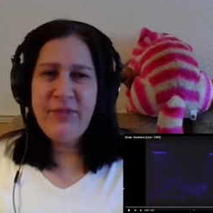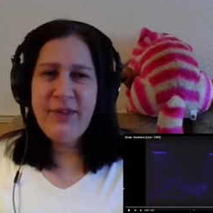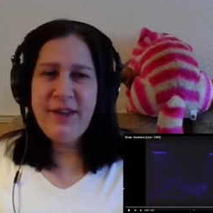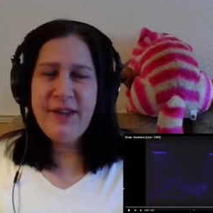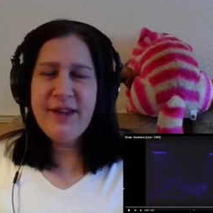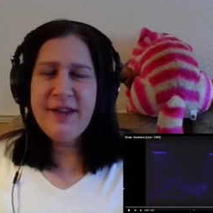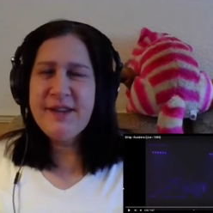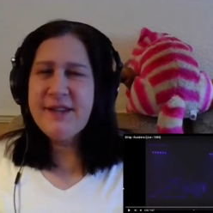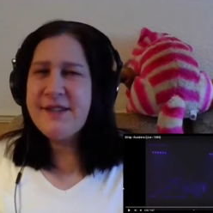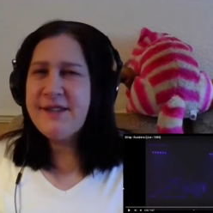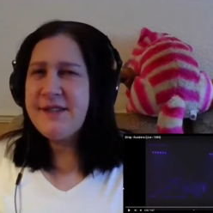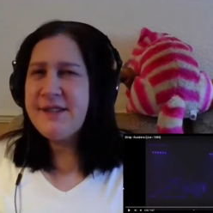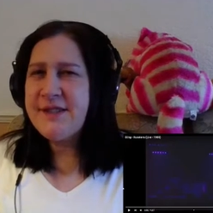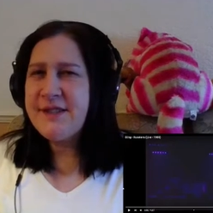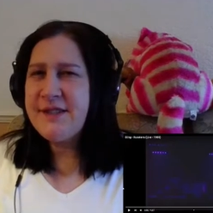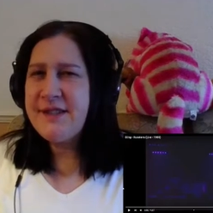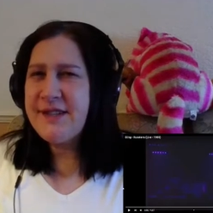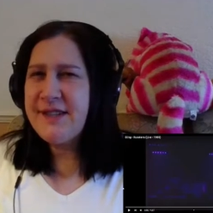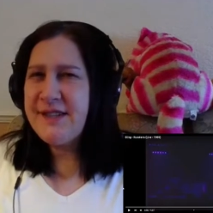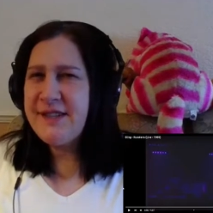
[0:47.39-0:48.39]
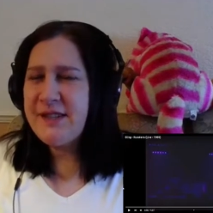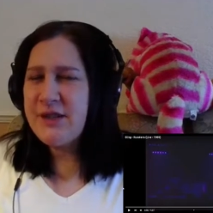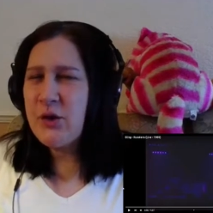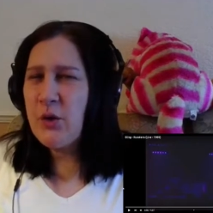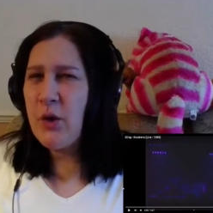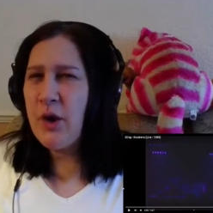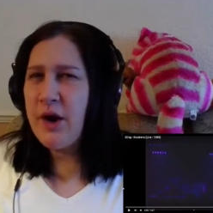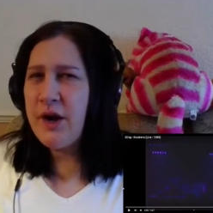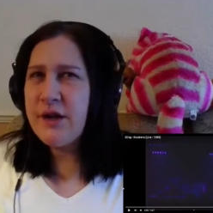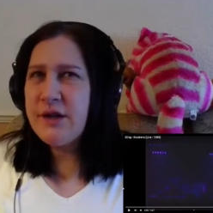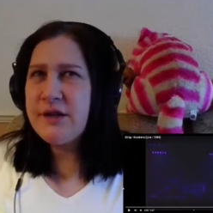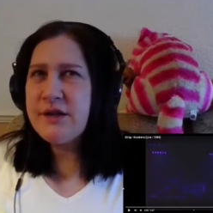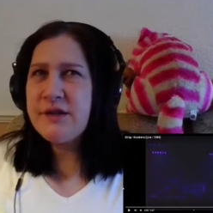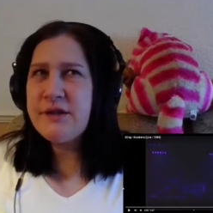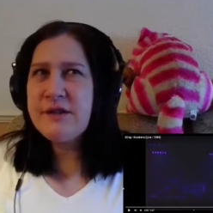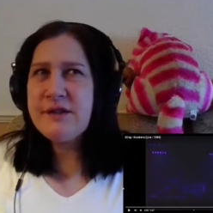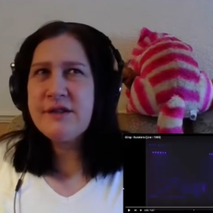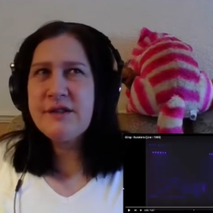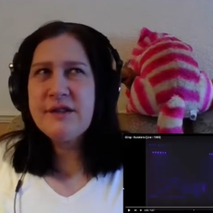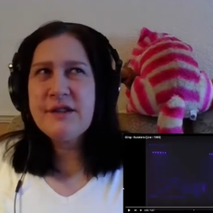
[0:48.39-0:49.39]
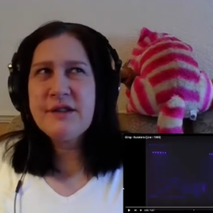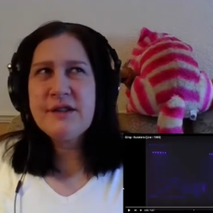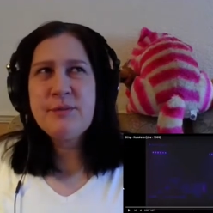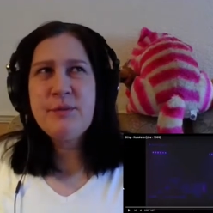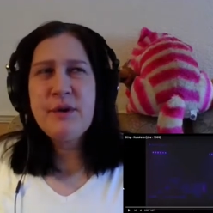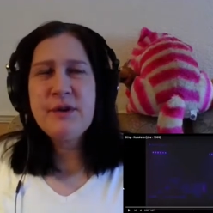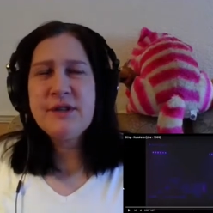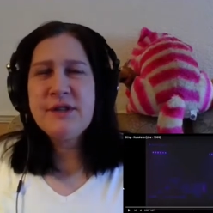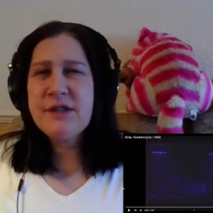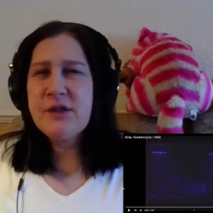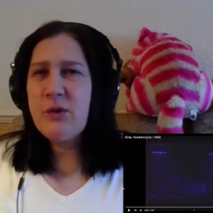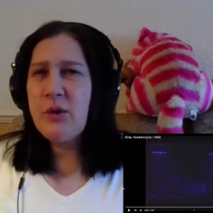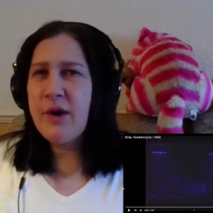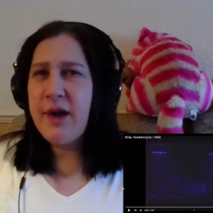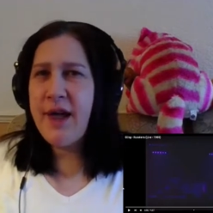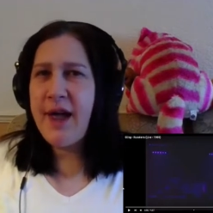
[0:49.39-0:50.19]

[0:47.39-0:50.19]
it's it's quite I suppose it's quite